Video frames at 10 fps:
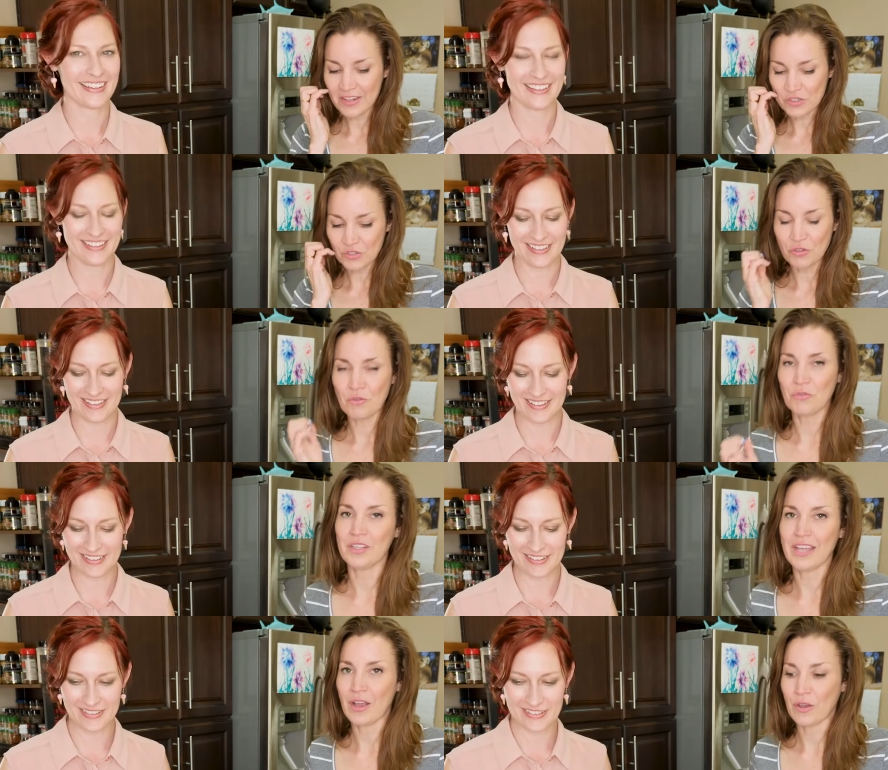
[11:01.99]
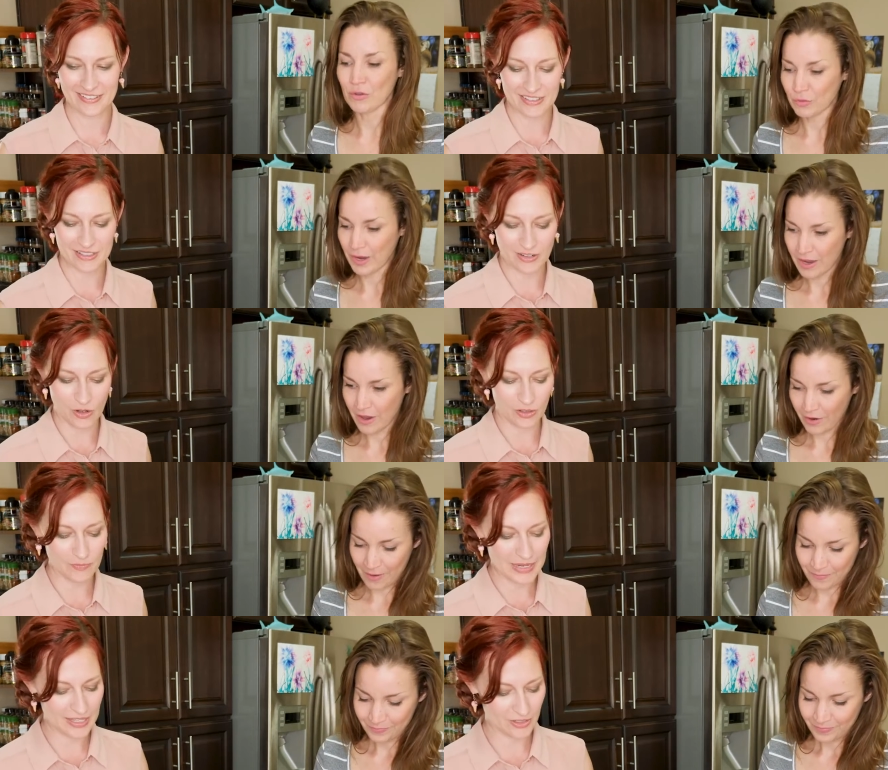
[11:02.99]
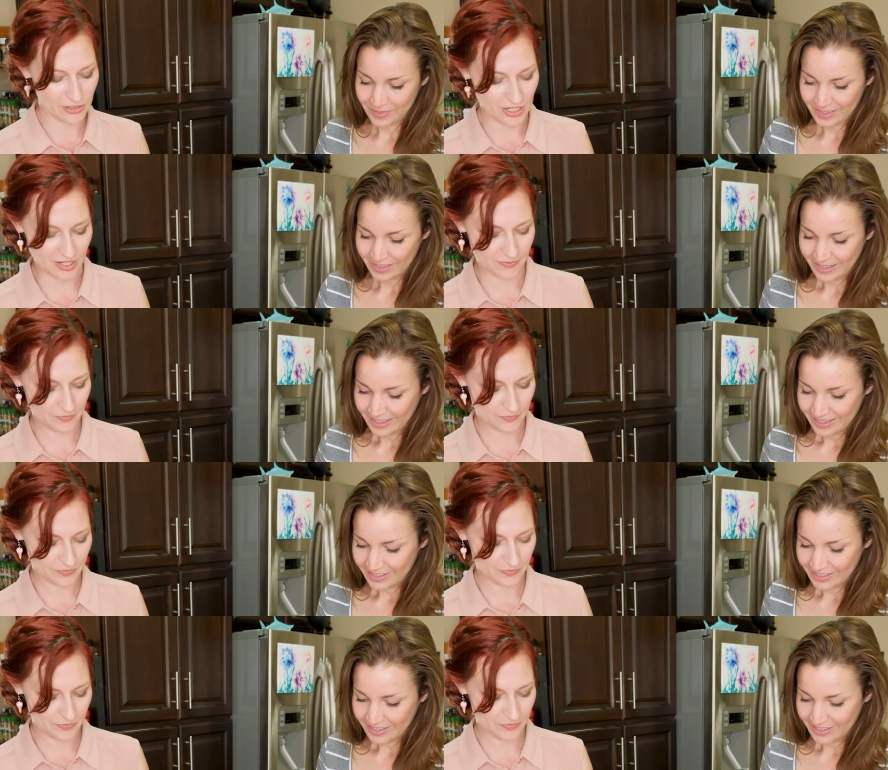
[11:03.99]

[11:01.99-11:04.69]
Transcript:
Speaker 1: then slowly that goes away. It's all okay. my energy.